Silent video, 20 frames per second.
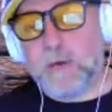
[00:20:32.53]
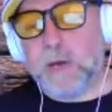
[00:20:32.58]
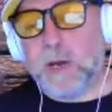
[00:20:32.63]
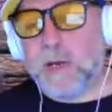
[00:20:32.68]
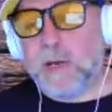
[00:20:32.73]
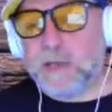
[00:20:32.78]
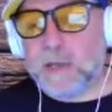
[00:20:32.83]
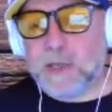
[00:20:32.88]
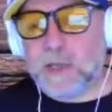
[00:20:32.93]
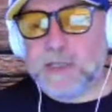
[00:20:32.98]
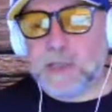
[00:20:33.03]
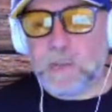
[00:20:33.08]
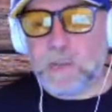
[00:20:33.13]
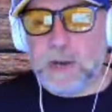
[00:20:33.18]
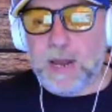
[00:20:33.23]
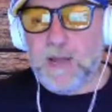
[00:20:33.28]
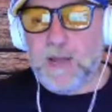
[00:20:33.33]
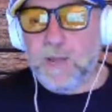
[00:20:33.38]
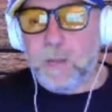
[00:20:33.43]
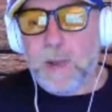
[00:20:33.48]
at some
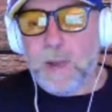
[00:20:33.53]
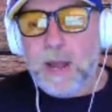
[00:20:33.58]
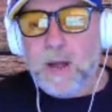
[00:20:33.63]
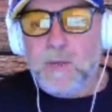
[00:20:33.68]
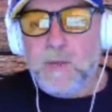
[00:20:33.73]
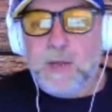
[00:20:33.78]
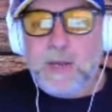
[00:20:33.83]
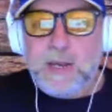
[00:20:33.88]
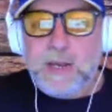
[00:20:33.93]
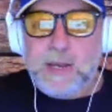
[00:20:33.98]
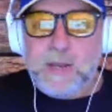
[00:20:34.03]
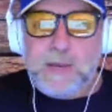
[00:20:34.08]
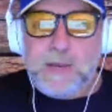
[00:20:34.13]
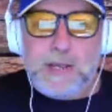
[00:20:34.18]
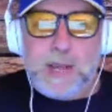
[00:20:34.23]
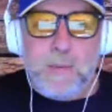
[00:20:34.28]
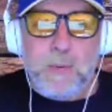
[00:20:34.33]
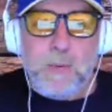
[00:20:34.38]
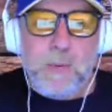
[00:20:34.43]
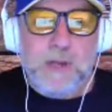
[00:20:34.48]
length about the
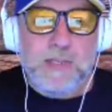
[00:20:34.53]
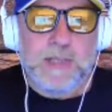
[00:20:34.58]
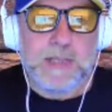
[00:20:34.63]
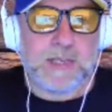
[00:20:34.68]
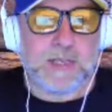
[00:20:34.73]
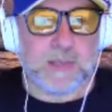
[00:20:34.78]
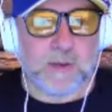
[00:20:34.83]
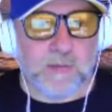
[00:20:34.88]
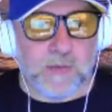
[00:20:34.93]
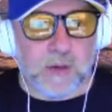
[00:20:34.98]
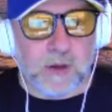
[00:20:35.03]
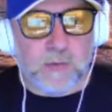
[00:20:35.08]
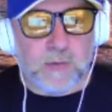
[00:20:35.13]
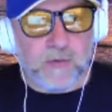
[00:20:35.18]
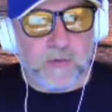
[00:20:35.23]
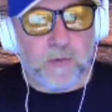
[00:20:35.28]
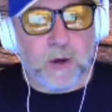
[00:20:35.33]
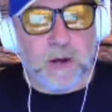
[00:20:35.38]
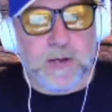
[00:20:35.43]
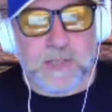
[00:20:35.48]
capabilities of
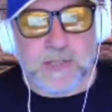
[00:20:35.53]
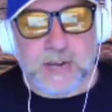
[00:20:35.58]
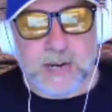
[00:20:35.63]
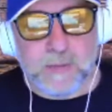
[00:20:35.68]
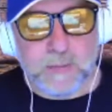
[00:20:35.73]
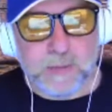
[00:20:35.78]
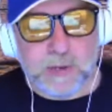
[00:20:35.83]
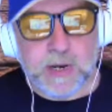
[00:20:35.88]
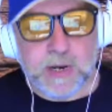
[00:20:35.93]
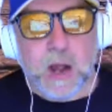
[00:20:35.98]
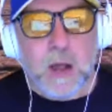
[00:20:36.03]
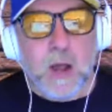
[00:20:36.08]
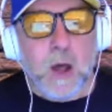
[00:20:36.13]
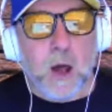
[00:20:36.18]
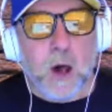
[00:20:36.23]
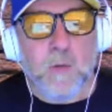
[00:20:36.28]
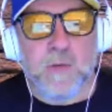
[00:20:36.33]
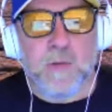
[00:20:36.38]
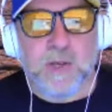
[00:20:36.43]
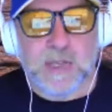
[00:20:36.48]
the front end, but
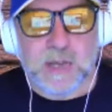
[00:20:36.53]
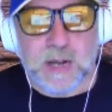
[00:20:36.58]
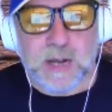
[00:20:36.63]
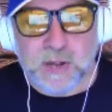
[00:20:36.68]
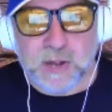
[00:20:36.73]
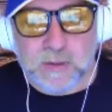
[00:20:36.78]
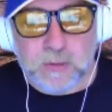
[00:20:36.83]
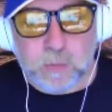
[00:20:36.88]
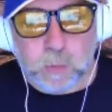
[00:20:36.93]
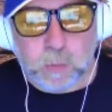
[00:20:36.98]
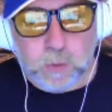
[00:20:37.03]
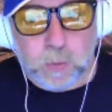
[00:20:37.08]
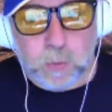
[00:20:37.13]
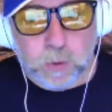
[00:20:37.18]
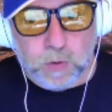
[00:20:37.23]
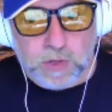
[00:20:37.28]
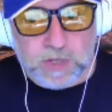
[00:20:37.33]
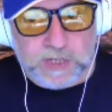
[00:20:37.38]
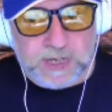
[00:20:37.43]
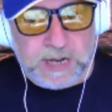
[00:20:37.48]
obviously I think
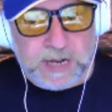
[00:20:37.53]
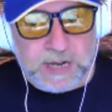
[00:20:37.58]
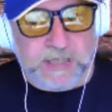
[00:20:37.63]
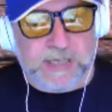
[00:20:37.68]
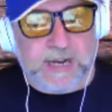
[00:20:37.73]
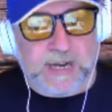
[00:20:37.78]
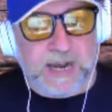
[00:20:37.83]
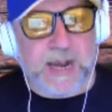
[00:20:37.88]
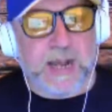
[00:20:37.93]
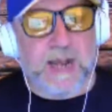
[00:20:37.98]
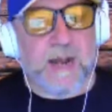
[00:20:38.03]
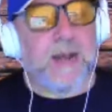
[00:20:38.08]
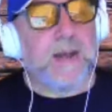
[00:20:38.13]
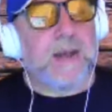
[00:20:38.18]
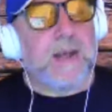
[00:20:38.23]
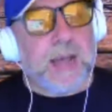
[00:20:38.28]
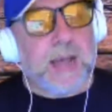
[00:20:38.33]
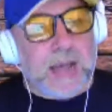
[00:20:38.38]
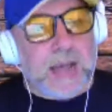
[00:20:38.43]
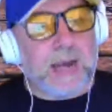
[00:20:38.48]
what the skid steer
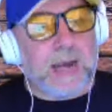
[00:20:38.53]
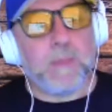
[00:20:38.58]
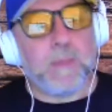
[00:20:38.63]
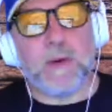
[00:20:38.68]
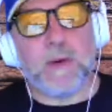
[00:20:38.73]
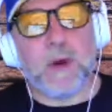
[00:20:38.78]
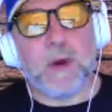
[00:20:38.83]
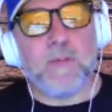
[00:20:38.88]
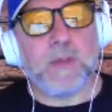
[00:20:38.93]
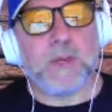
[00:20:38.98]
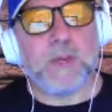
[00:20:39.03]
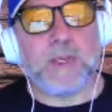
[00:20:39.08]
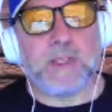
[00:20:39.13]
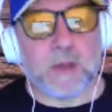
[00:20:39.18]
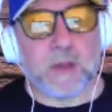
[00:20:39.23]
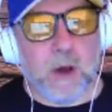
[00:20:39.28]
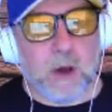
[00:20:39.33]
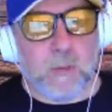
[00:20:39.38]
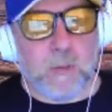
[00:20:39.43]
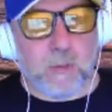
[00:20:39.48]
element of the
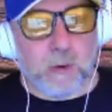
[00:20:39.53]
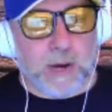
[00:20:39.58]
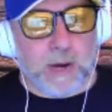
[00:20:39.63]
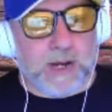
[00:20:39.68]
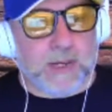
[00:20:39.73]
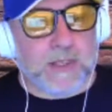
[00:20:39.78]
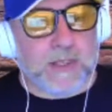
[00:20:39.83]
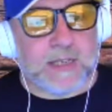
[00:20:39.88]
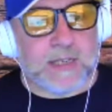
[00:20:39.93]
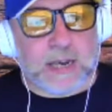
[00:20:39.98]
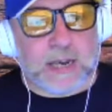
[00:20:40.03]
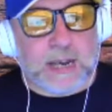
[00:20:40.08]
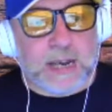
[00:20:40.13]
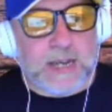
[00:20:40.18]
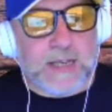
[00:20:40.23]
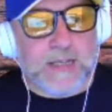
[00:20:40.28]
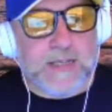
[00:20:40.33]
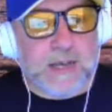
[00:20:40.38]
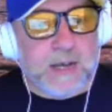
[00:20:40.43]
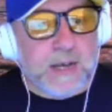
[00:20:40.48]
design brings
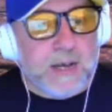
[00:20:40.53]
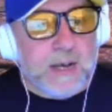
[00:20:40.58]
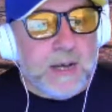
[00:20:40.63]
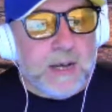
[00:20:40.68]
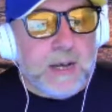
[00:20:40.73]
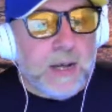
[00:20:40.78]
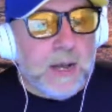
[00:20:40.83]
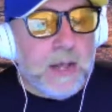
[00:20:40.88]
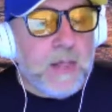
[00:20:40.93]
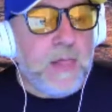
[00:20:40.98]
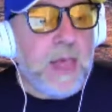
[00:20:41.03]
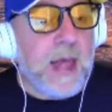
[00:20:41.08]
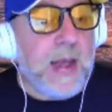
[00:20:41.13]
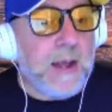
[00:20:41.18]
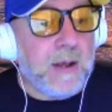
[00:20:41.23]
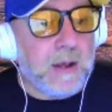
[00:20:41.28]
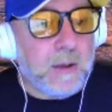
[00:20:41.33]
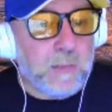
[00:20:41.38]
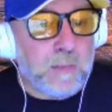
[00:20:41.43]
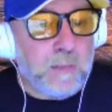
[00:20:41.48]
is
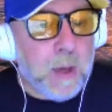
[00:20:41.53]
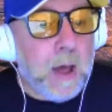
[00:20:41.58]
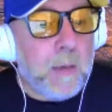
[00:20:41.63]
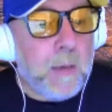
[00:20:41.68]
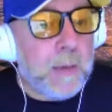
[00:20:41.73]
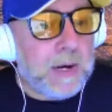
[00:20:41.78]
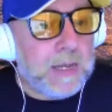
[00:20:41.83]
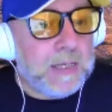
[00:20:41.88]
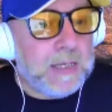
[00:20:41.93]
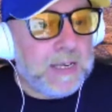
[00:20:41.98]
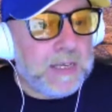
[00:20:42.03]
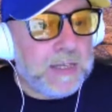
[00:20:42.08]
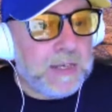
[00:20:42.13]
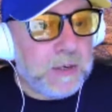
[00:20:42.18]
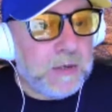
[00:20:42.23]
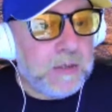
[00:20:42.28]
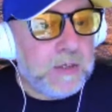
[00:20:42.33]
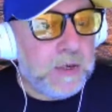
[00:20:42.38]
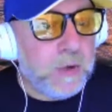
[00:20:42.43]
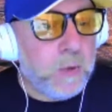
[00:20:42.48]
that ability
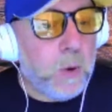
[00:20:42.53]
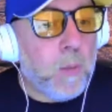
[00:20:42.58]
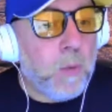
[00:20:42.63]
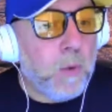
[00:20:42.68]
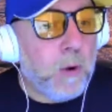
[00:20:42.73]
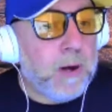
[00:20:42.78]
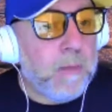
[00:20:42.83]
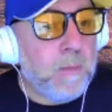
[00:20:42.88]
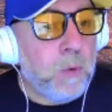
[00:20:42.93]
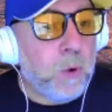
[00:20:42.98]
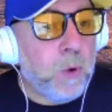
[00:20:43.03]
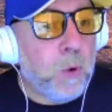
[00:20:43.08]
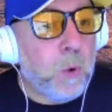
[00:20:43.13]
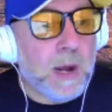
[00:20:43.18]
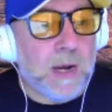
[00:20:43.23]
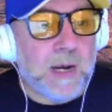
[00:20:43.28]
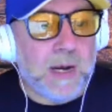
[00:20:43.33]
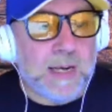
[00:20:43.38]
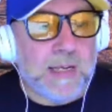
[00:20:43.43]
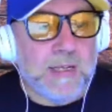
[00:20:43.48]
to operate more
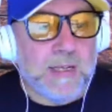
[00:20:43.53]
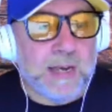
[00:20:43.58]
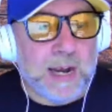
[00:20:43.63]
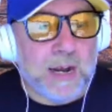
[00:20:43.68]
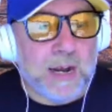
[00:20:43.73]
quickly, to get